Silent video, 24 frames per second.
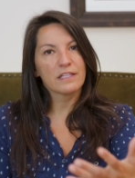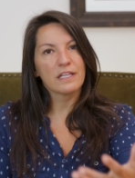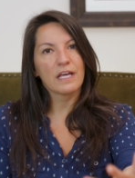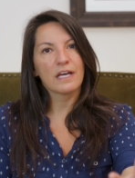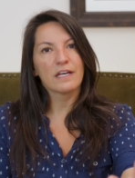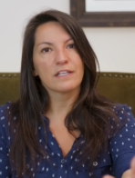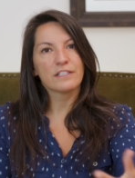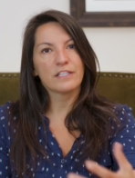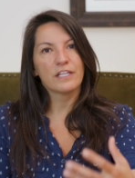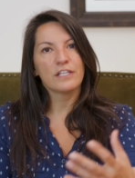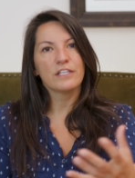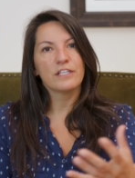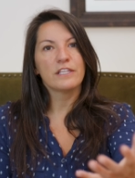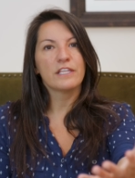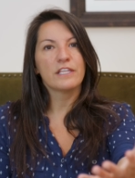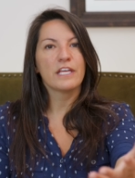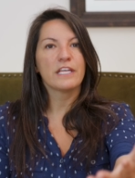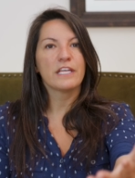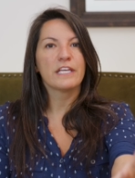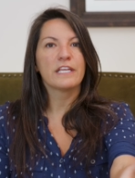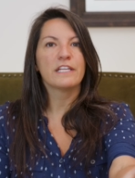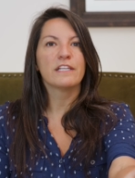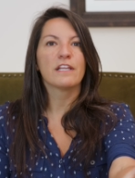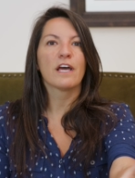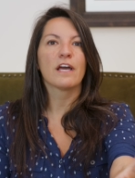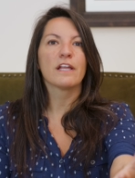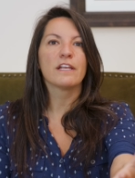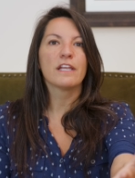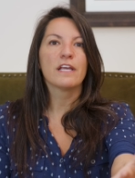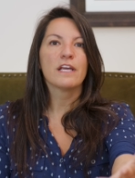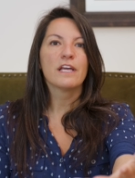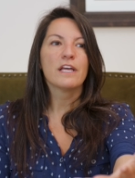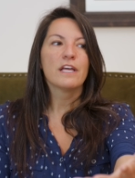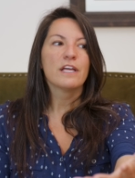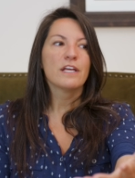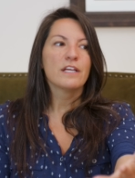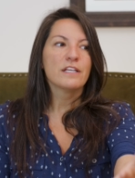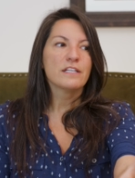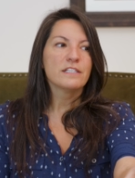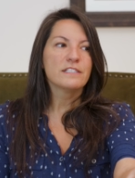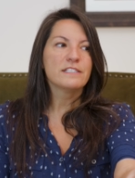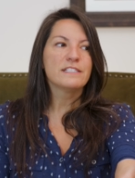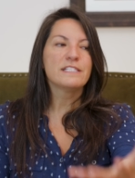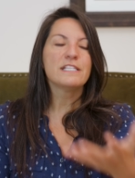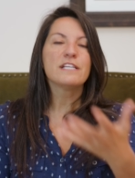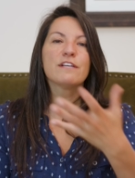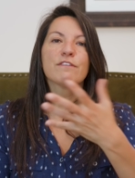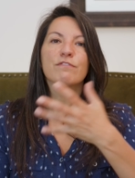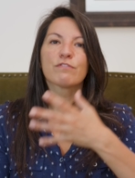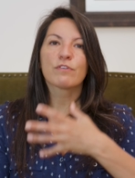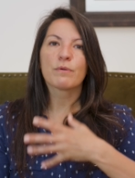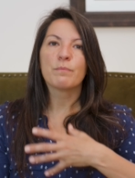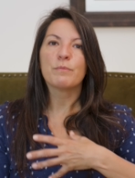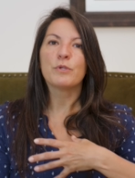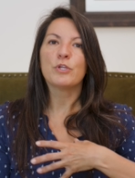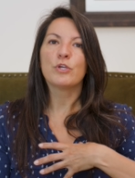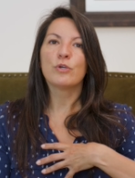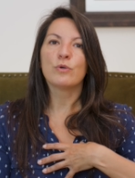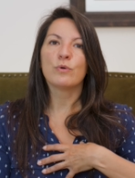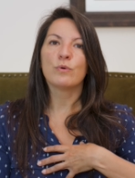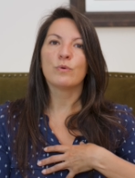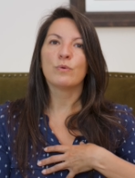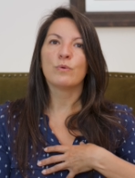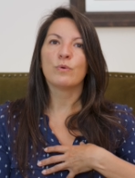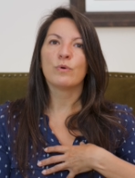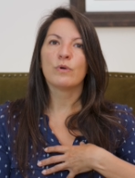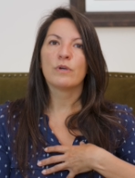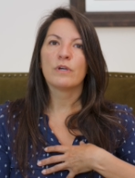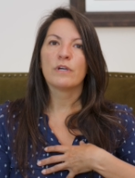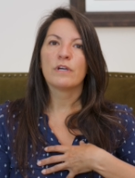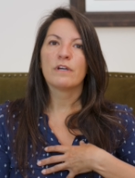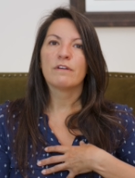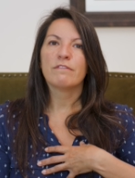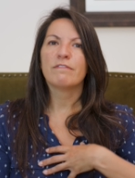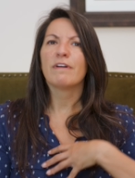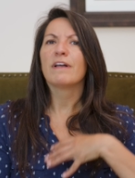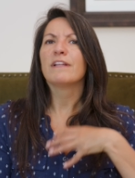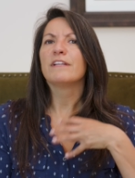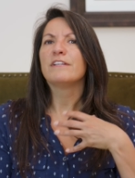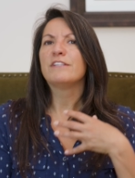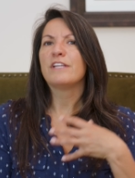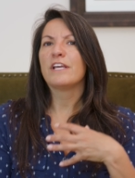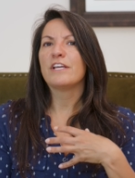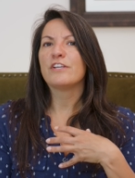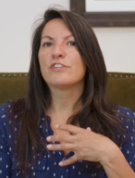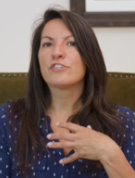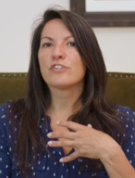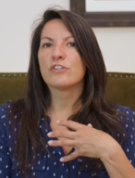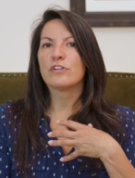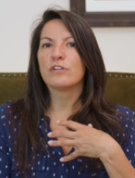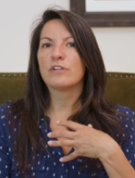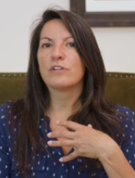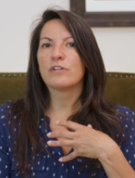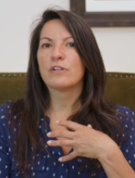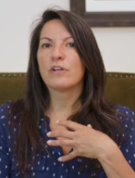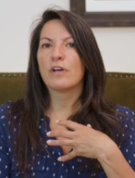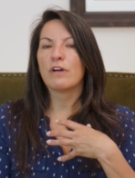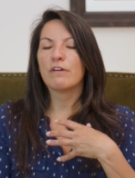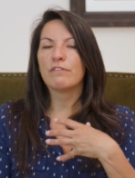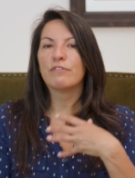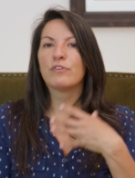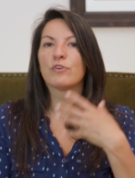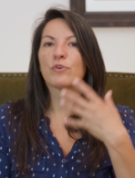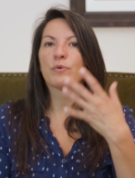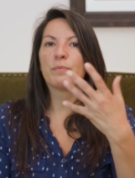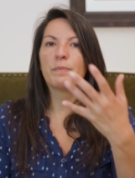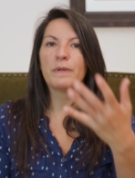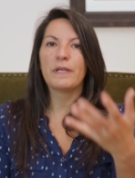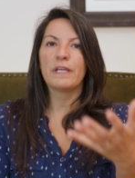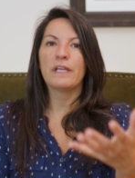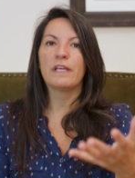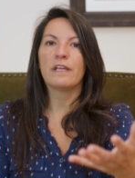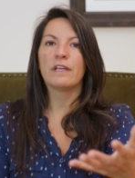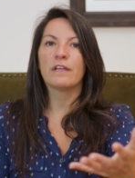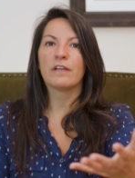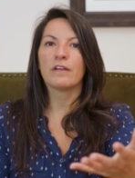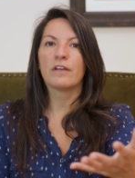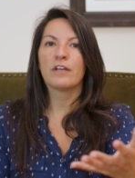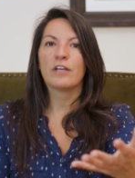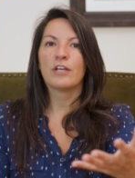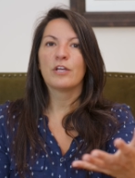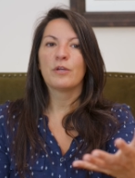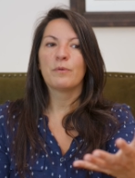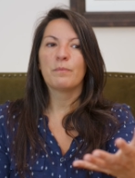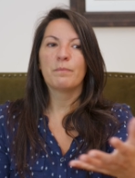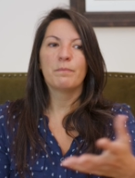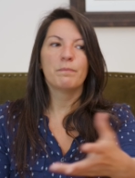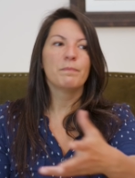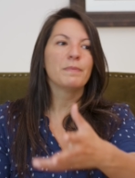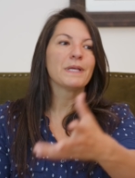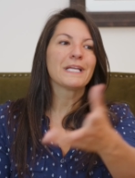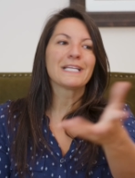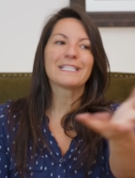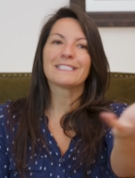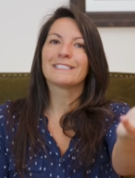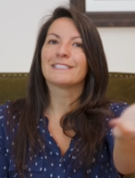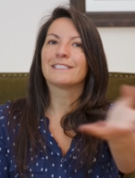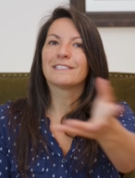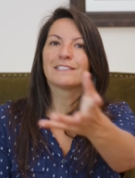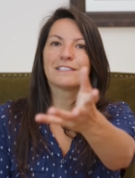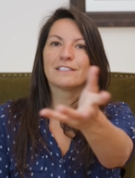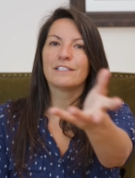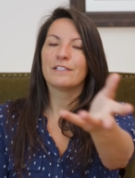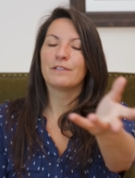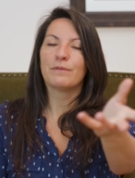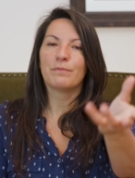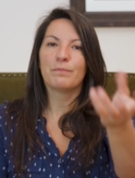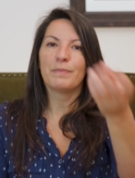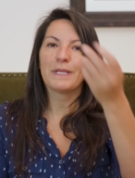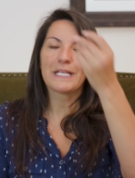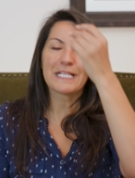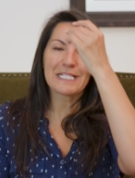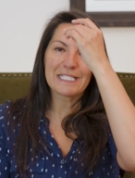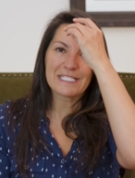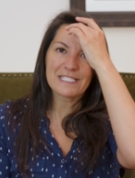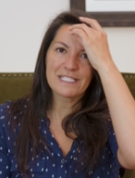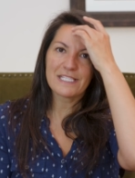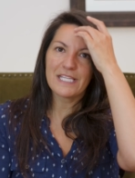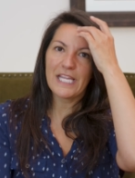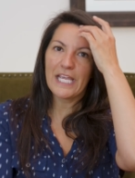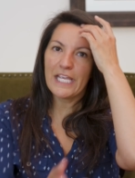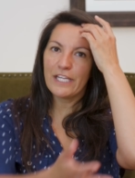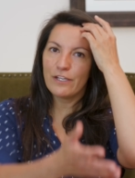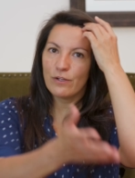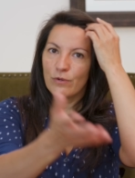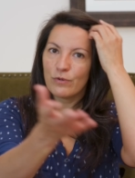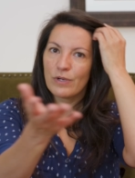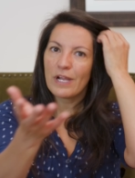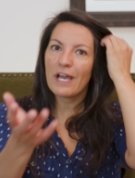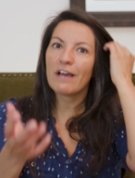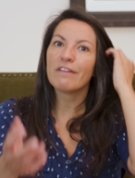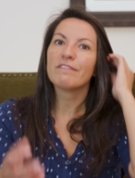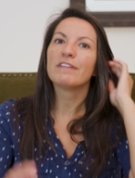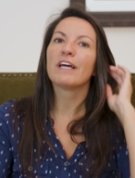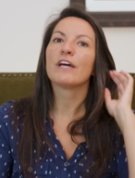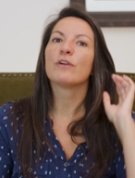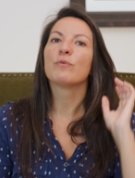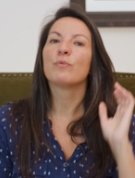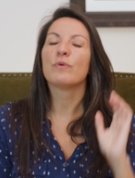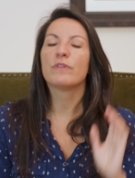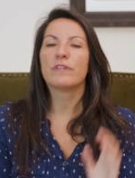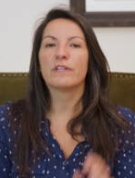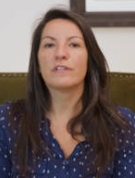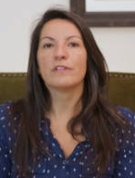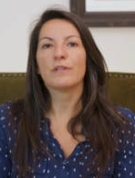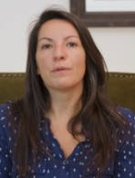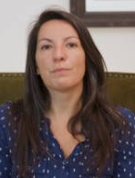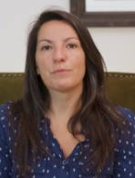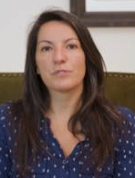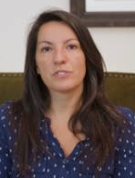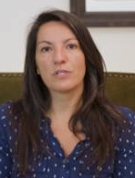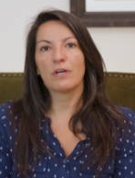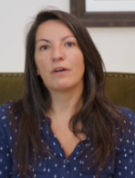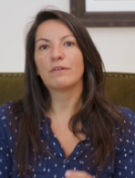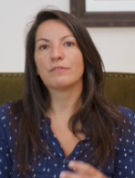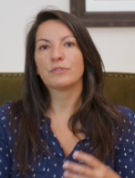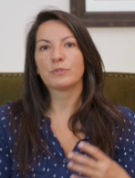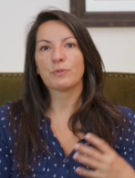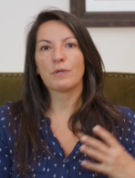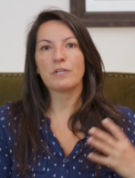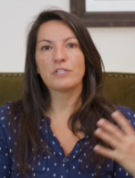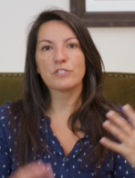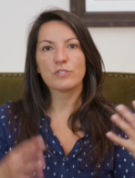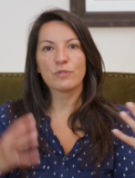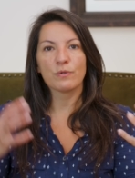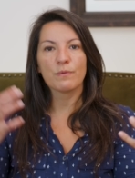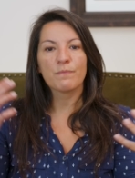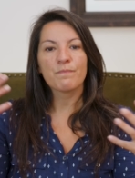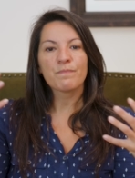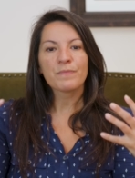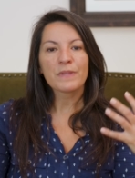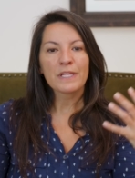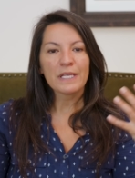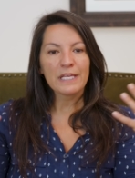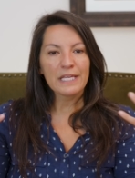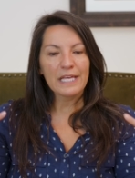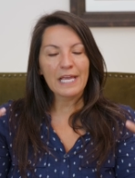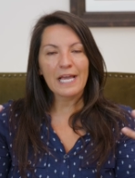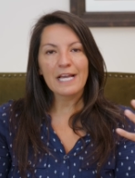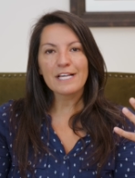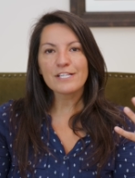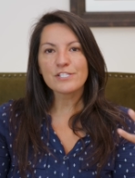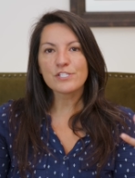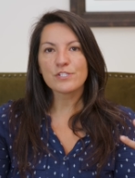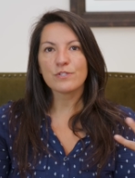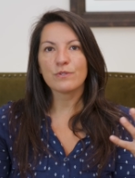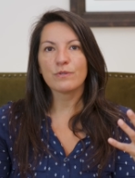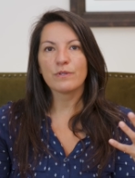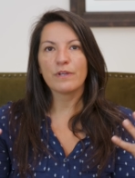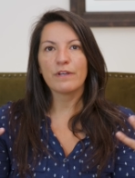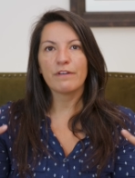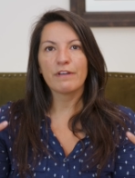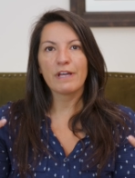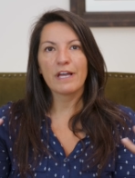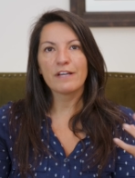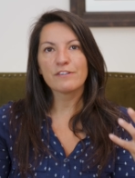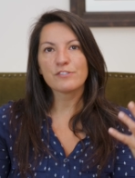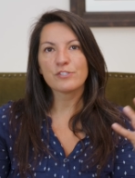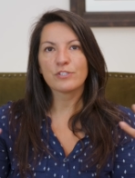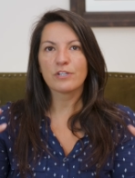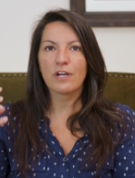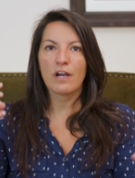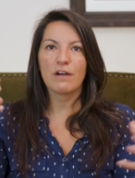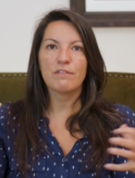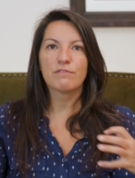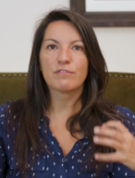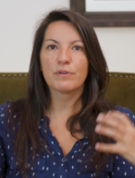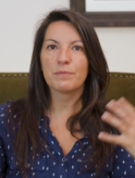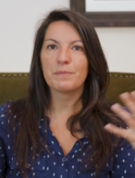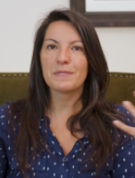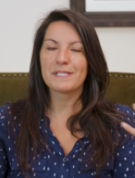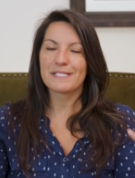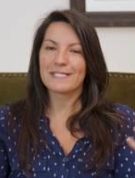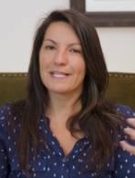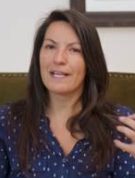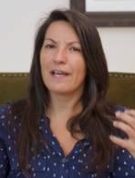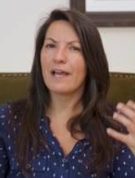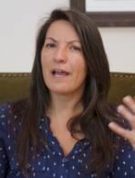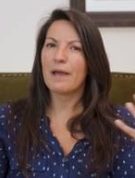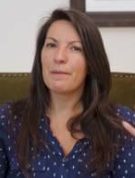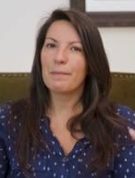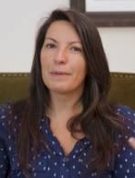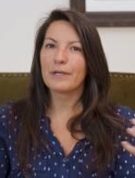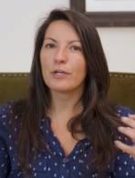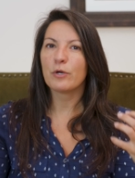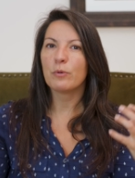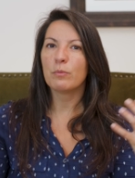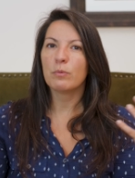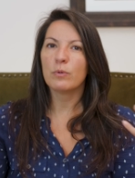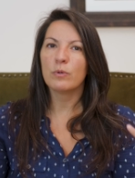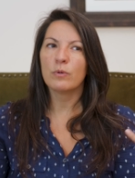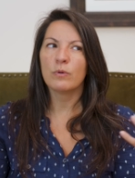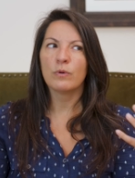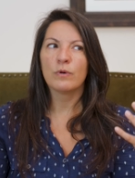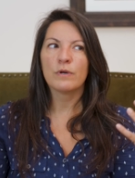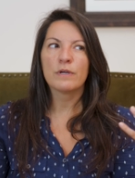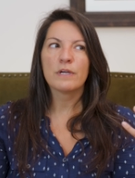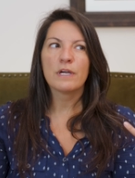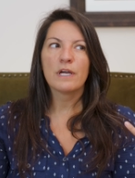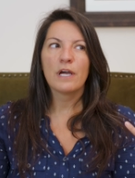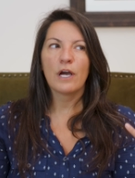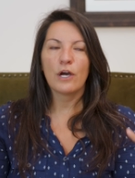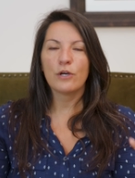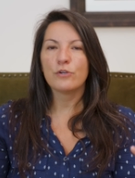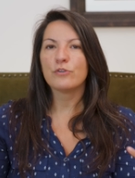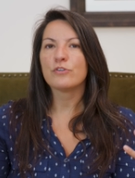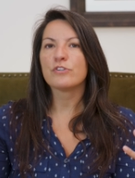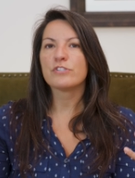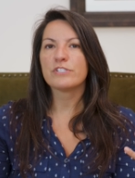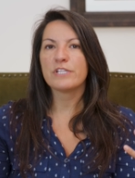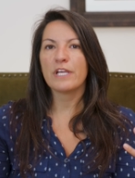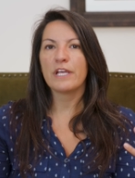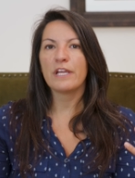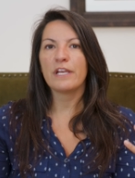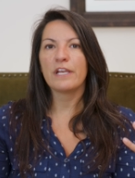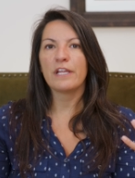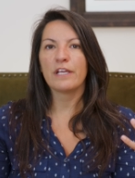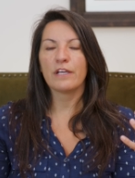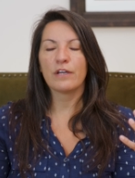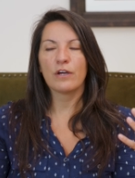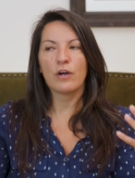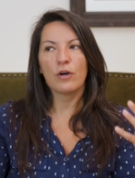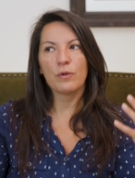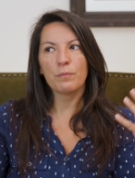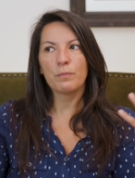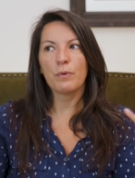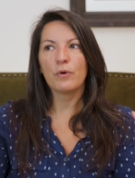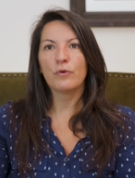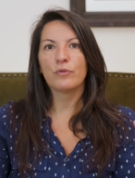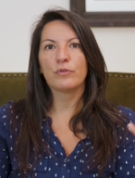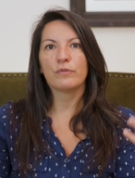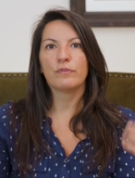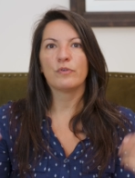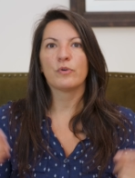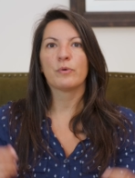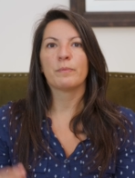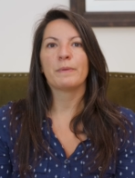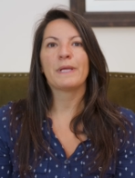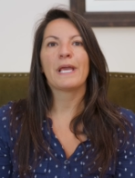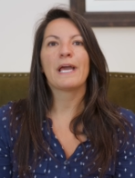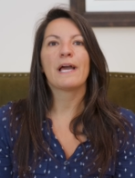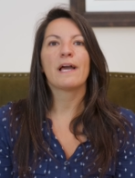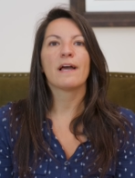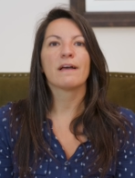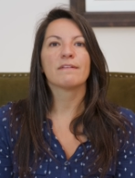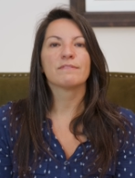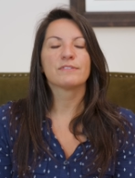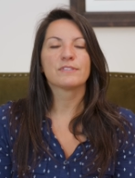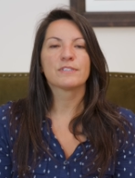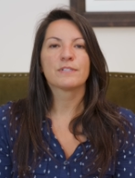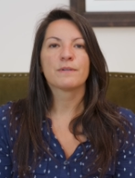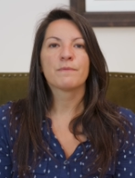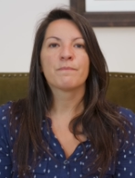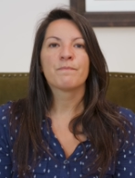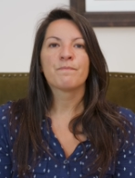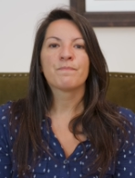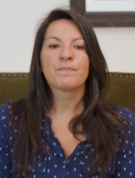that they cannot seek from you validation of their being, because they don't have that within themselves, right? So it has to come from this amicable understanding on both of your behalves.